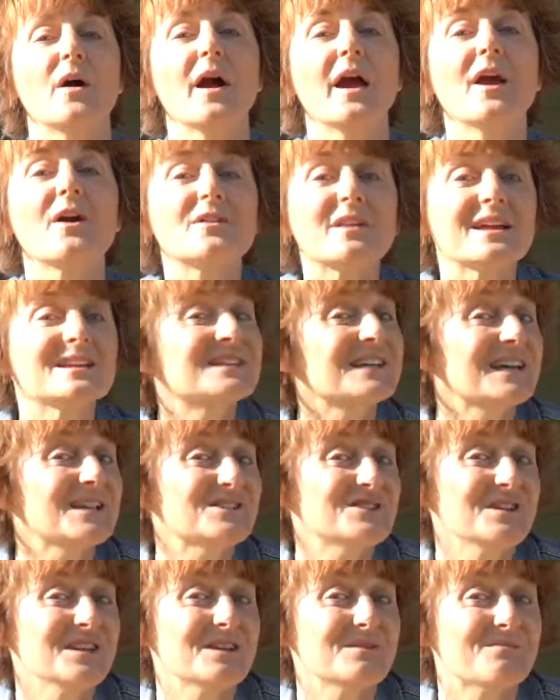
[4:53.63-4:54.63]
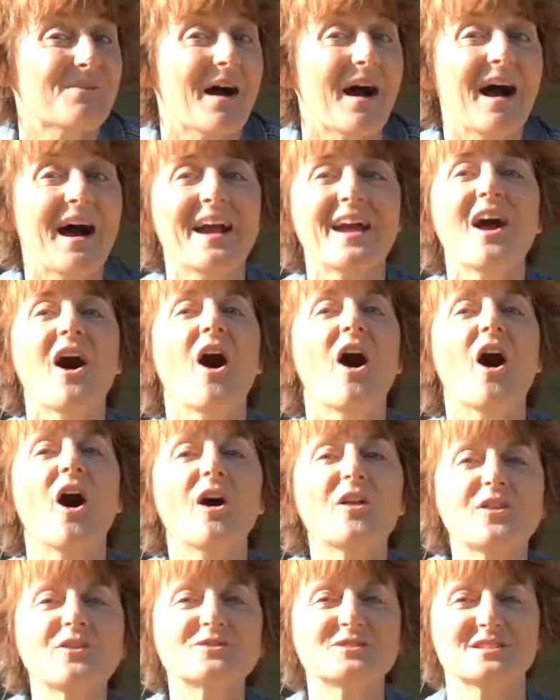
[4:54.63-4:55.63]
airline tickets you need to buy,
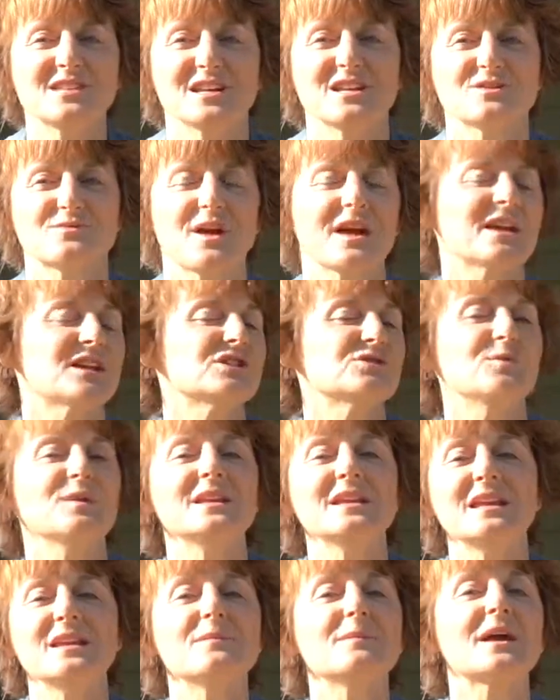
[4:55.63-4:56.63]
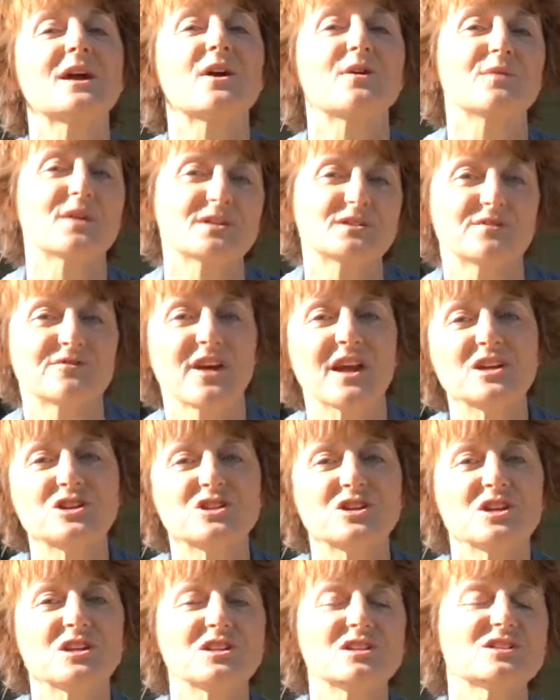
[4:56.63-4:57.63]
all those things, right? Because we need to make our
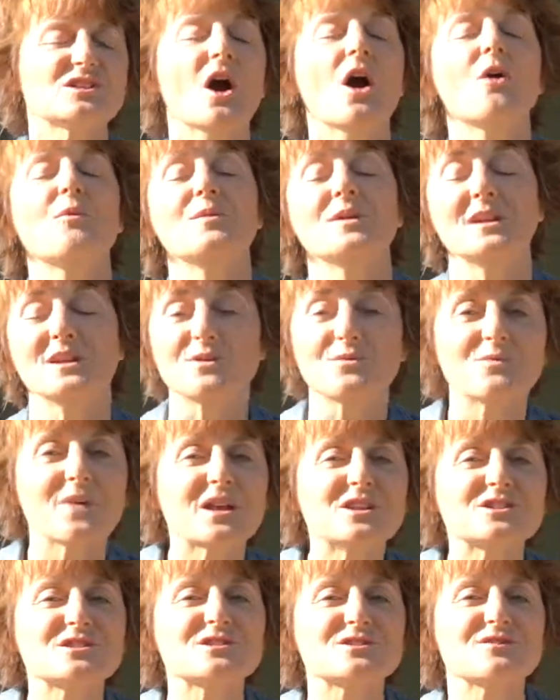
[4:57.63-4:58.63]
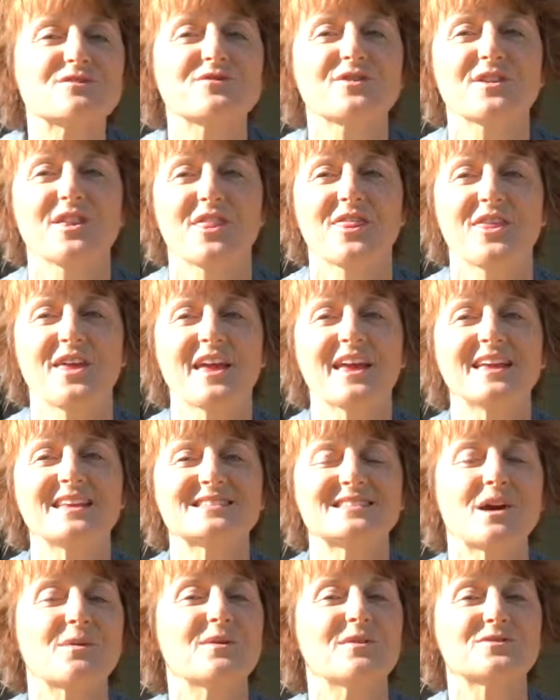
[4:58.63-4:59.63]
reservations, we need to register for the things
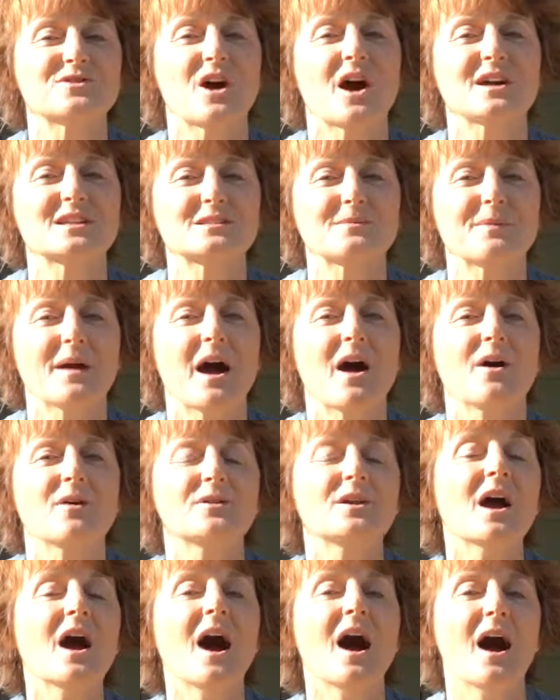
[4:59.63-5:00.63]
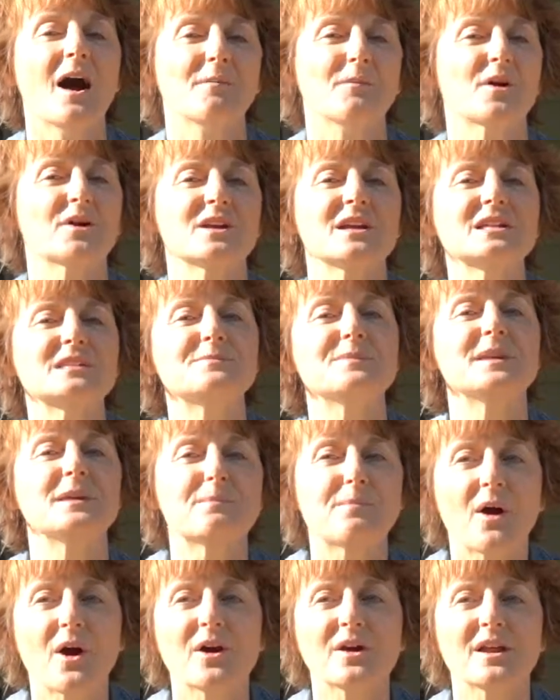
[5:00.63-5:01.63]
that we've talked about, our kids being a
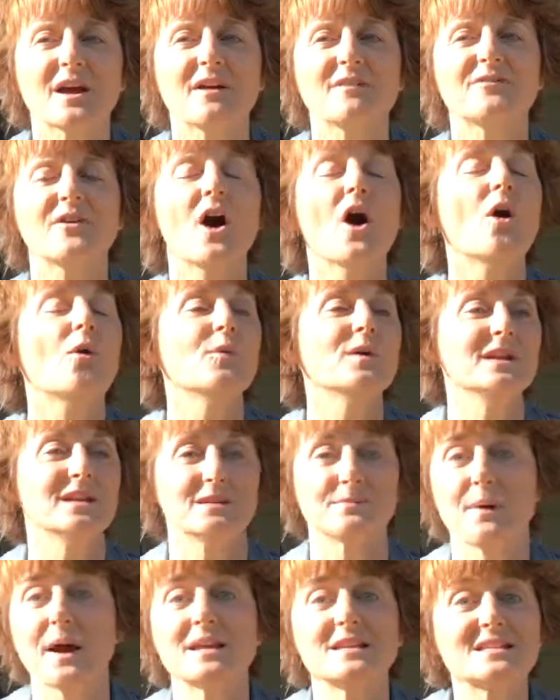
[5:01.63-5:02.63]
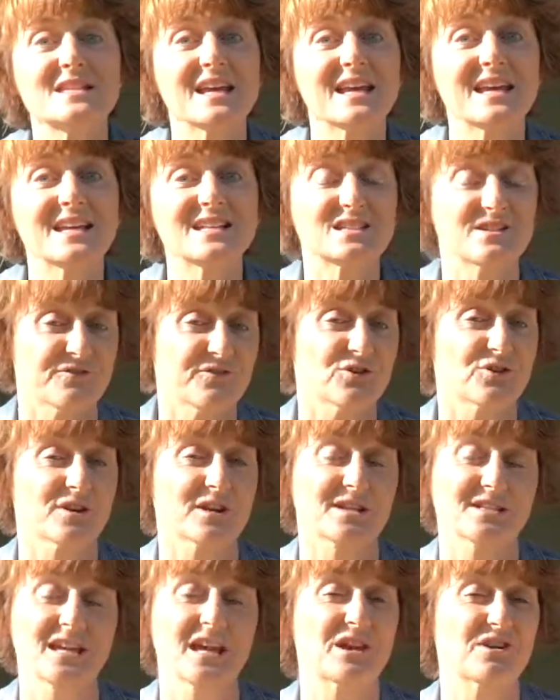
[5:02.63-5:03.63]
part of. We need to buy tickets if you're
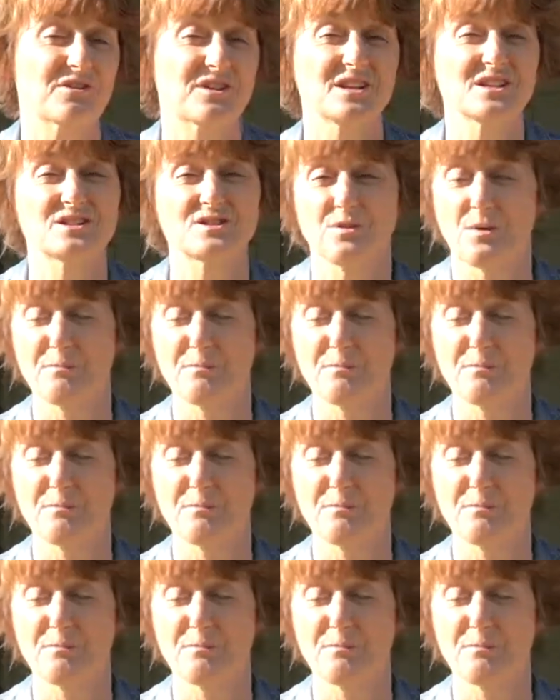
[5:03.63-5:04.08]
going to take your kids to a